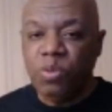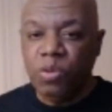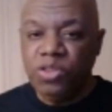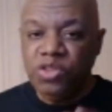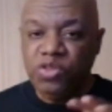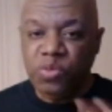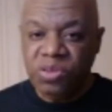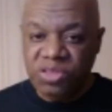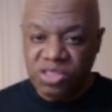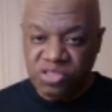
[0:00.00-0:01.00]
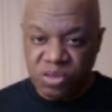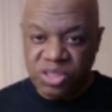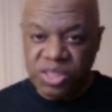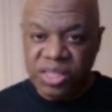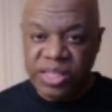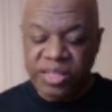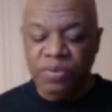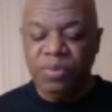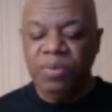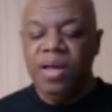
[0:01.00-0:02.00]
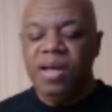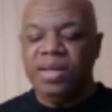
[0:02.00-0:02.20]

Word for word: toward you, towards destruction and evil,